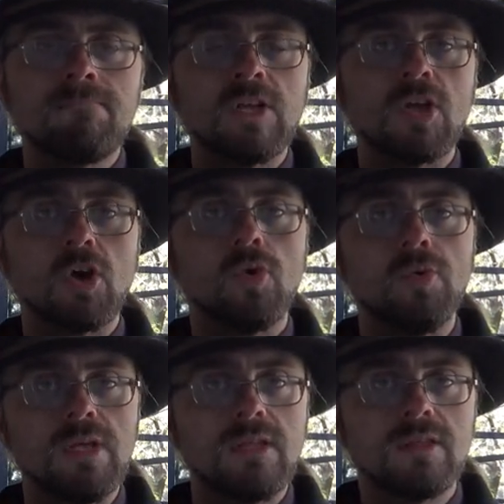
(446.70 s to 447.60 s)
you can
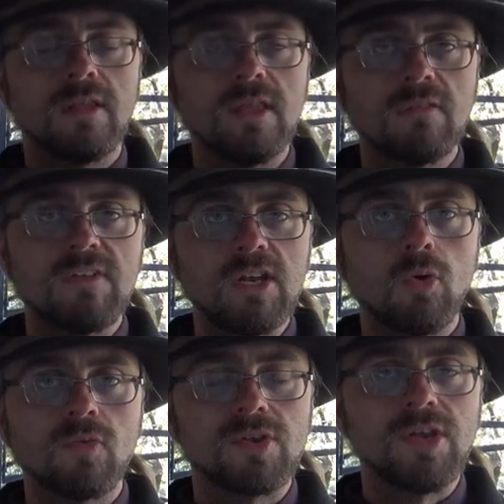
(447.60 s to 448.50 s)
go to this
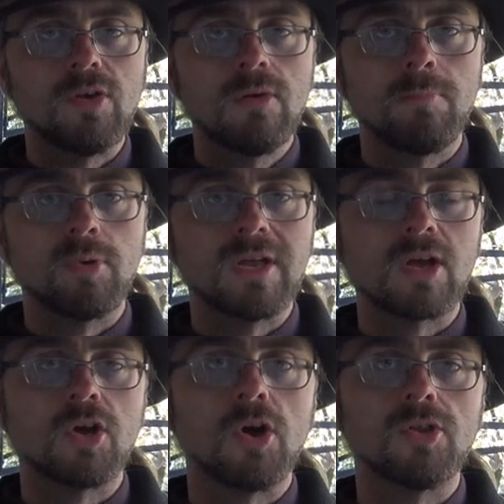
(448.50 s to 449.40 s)
video over here, putting
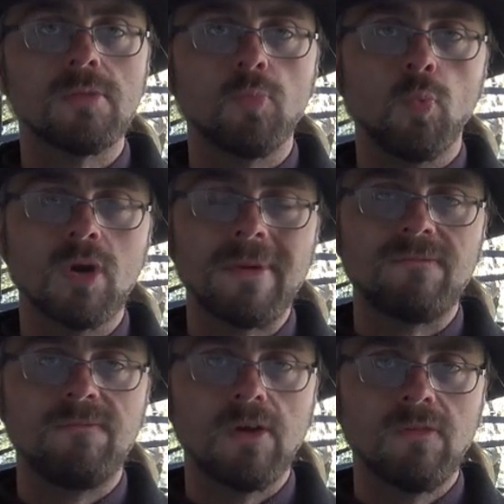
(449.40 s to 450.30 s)
a card to one of my
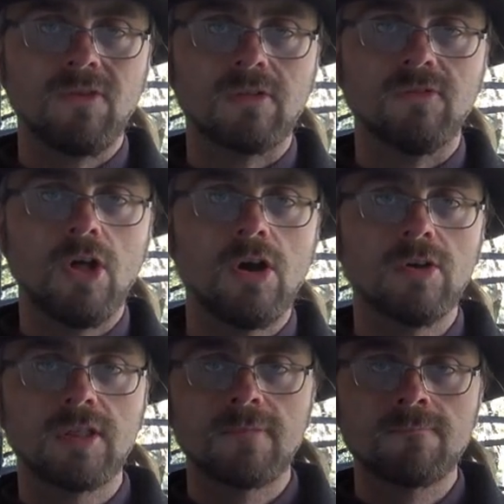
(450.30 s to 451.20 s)
very first
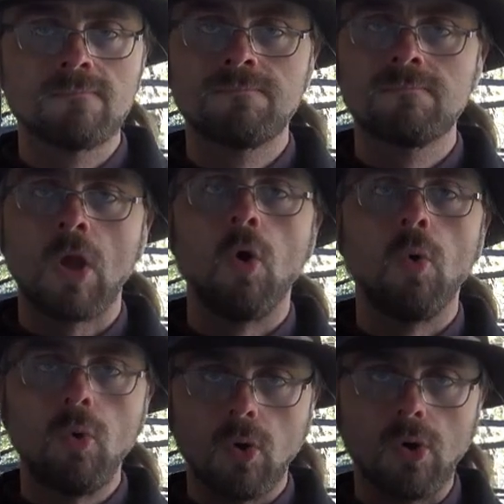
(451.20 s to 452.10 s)
vlogs,
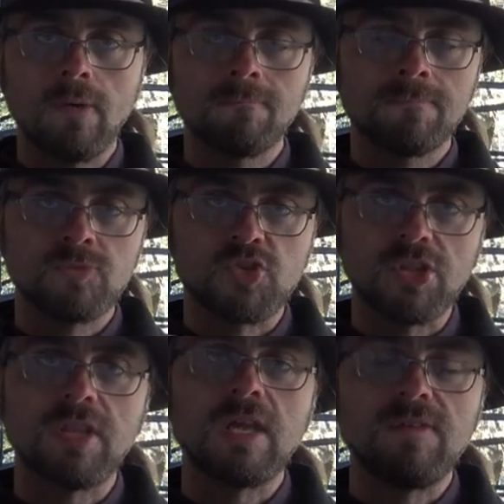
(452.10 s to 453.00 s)
or
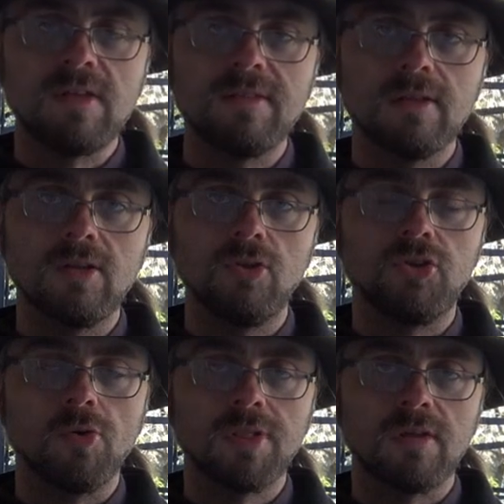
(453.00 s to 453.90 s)
just to give you a little
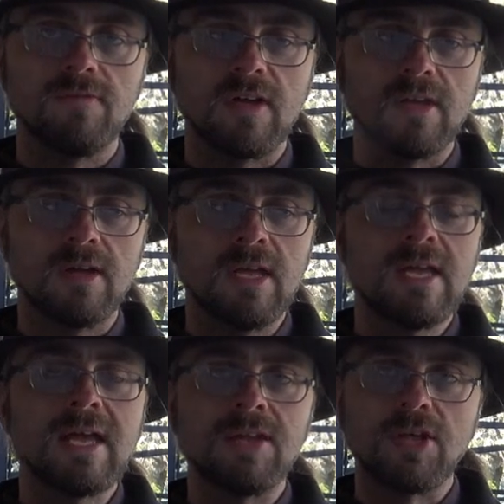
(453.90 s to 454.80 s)
dose of uh,
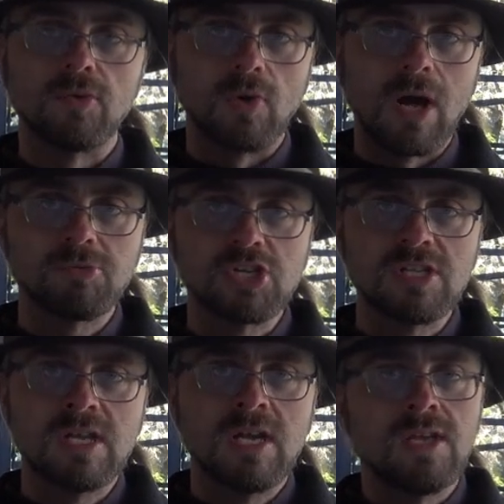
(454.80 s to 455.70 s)
another
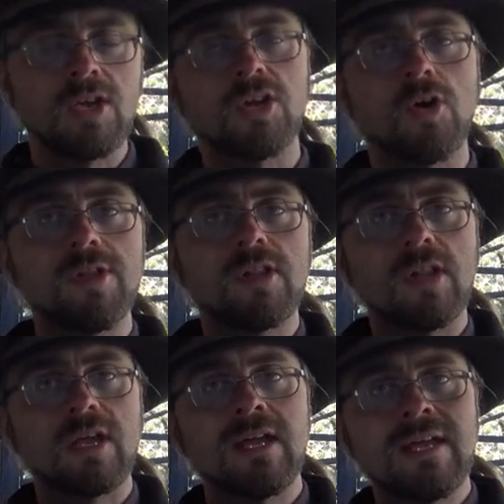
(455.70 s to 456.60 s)
option, you can always
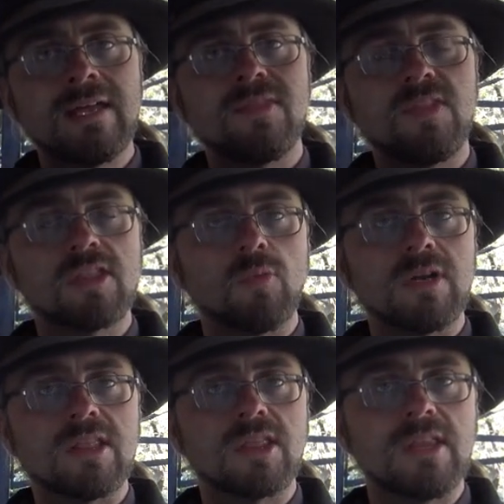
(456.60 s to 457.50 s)
click this
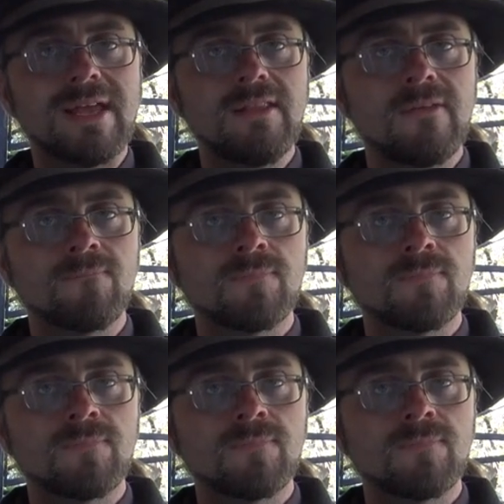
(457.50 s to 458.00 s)
one instead